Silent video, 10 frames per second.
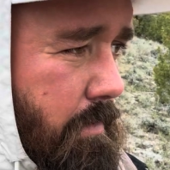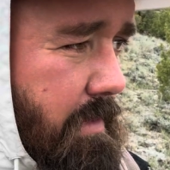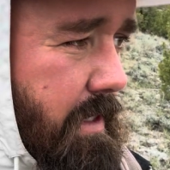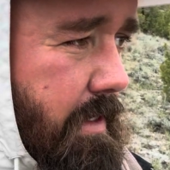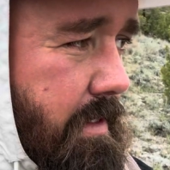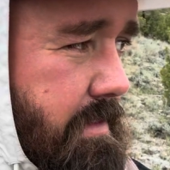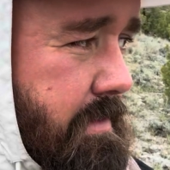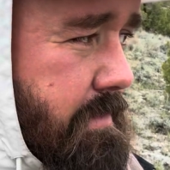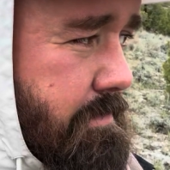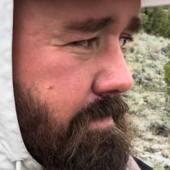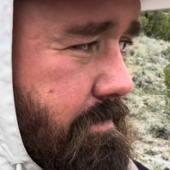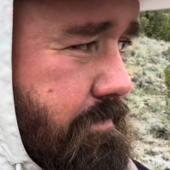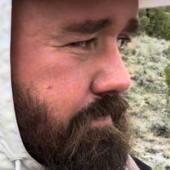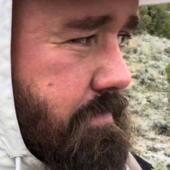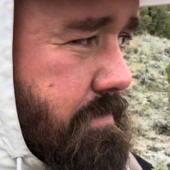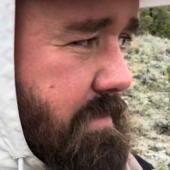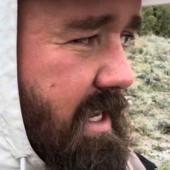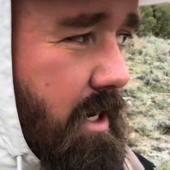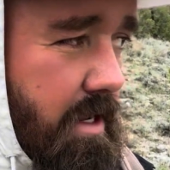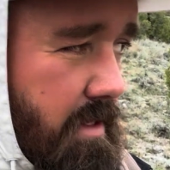because
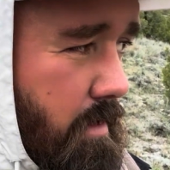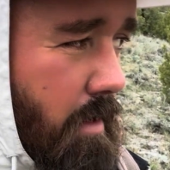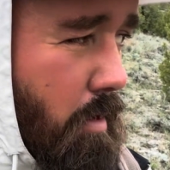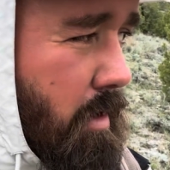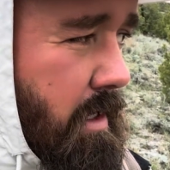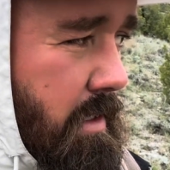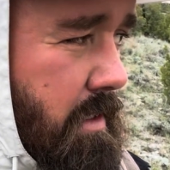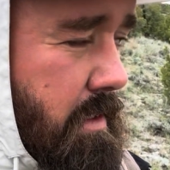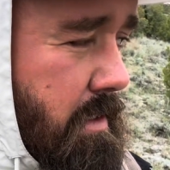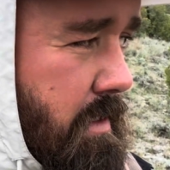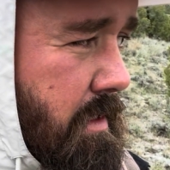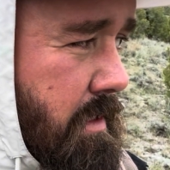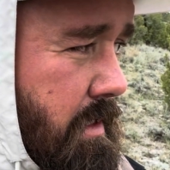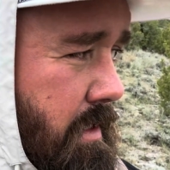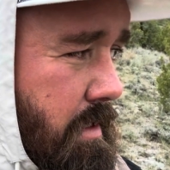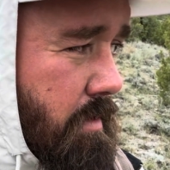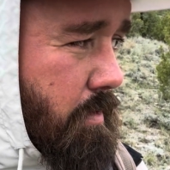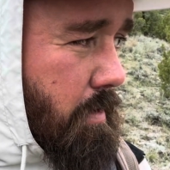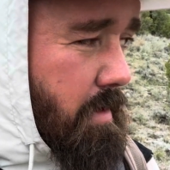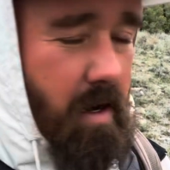they're either lower
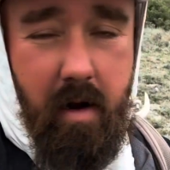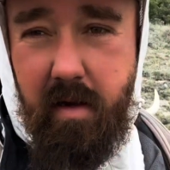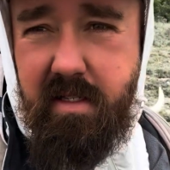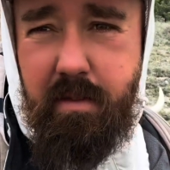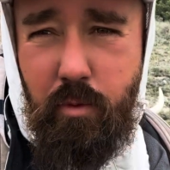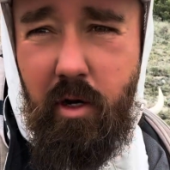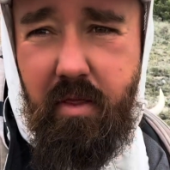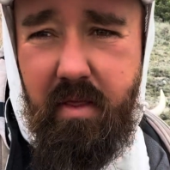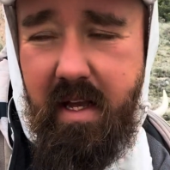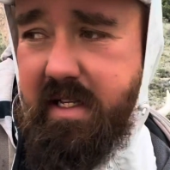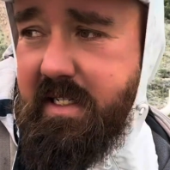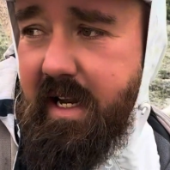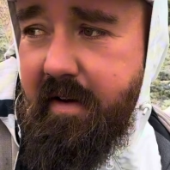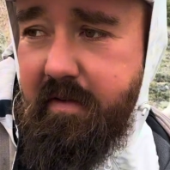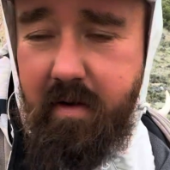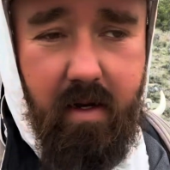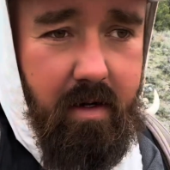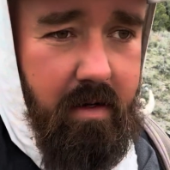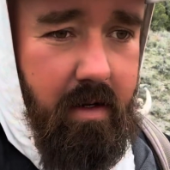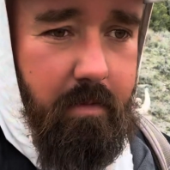or they're in some real thick stuff,
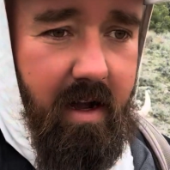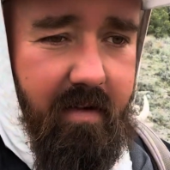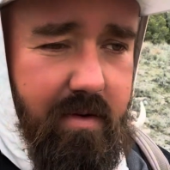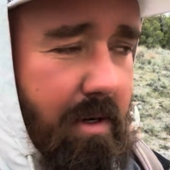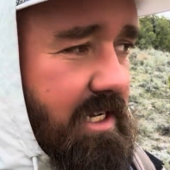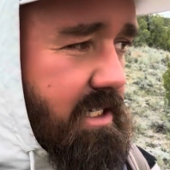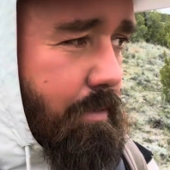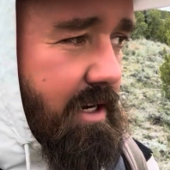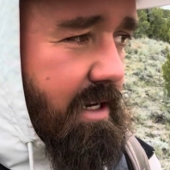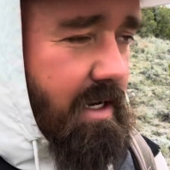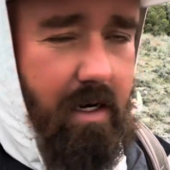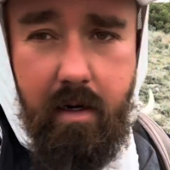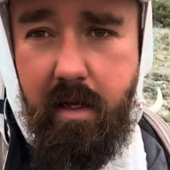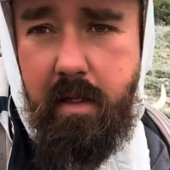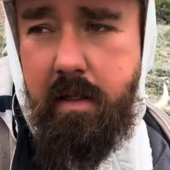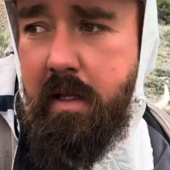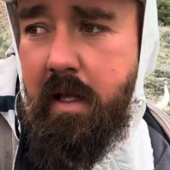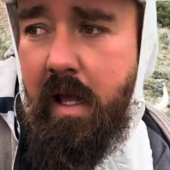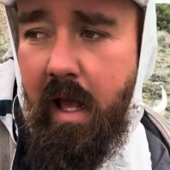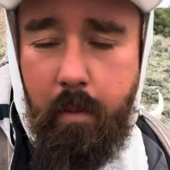and I'm gonna have to bring someone in here to
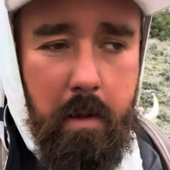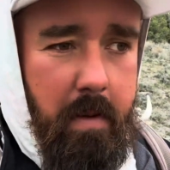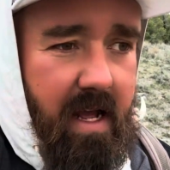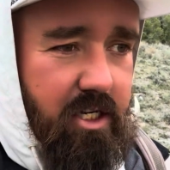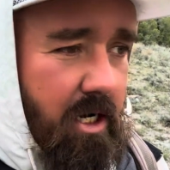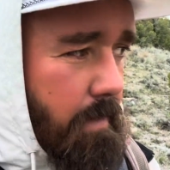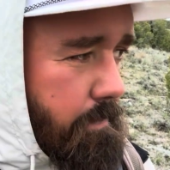help me match it up.